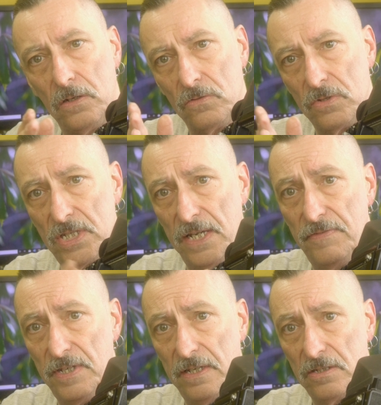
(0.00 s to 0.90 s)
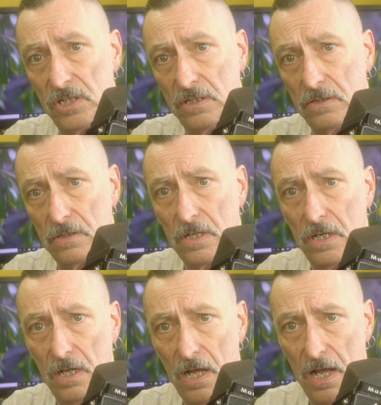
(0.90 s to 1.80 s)
Safety interlock
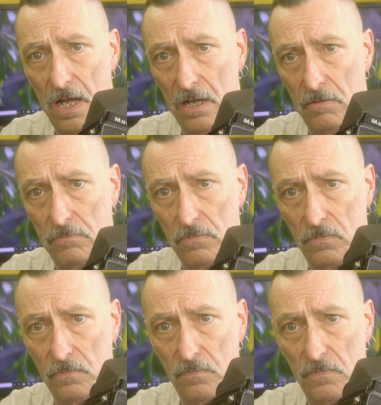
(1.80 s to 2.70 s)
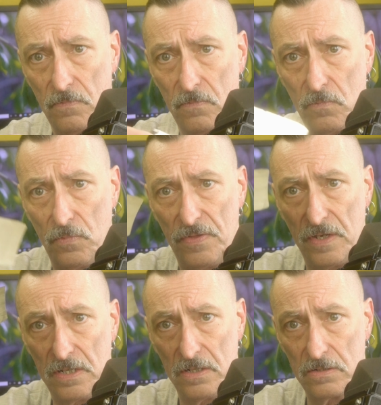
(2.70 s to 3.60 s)
with the
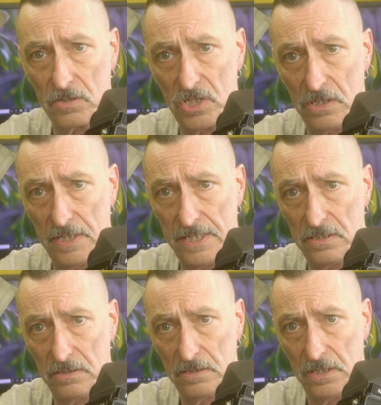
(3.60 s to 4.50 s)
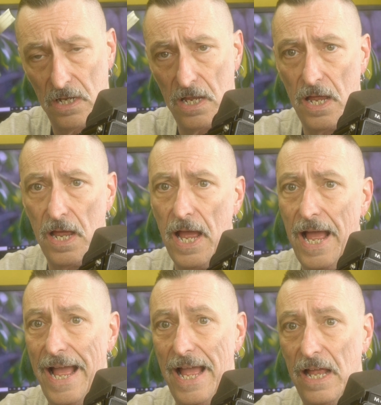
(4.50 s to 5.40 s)
dark slide,
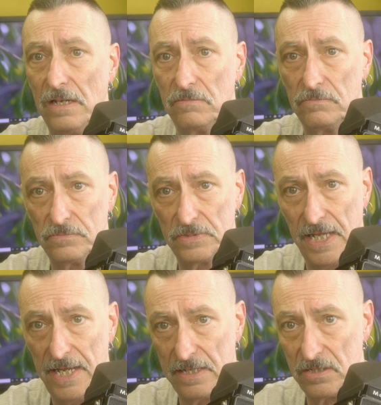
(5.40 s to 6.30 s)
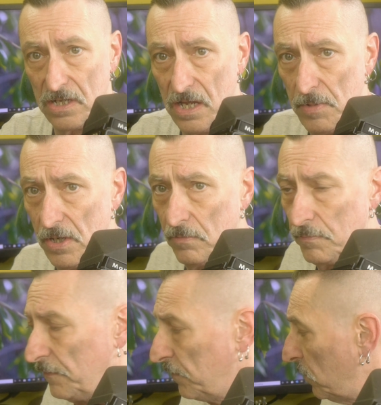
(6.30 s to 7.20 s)
and that has to come out
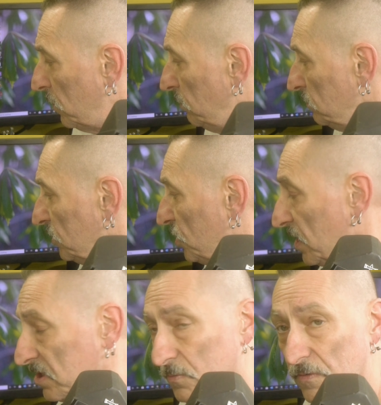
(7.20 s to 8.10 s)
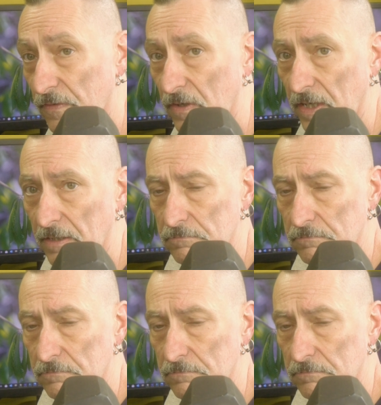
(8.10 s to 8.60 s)
before the shutter will fire.